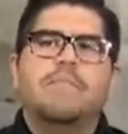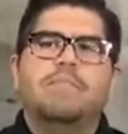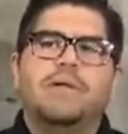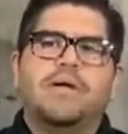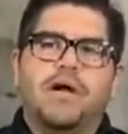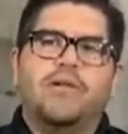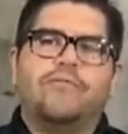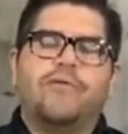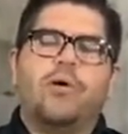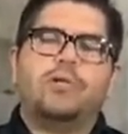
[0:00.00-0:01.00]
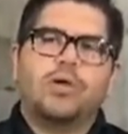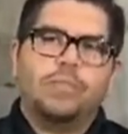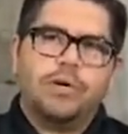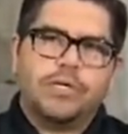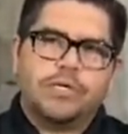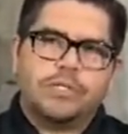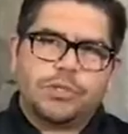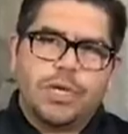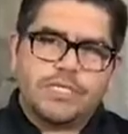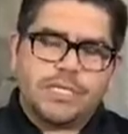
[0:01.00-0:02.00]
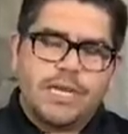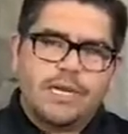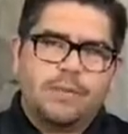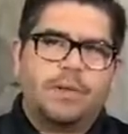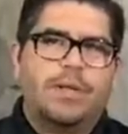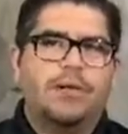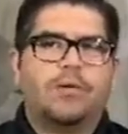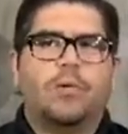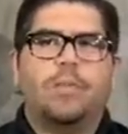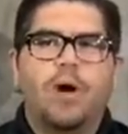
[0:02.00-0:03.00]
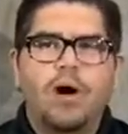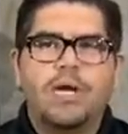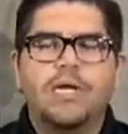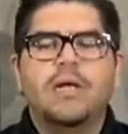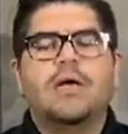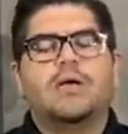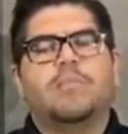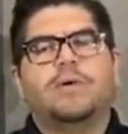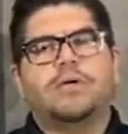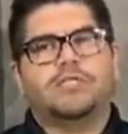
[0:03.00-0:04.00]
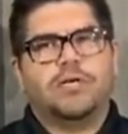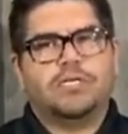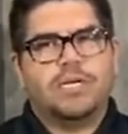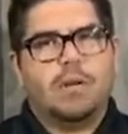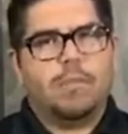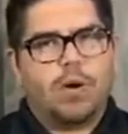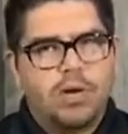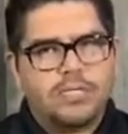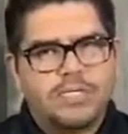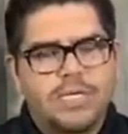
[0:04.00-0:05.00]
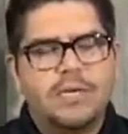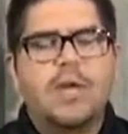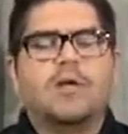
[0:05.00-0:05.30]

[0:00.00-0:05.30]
Be careful. Don't put your trust in a political party. Don't put your trust in a person.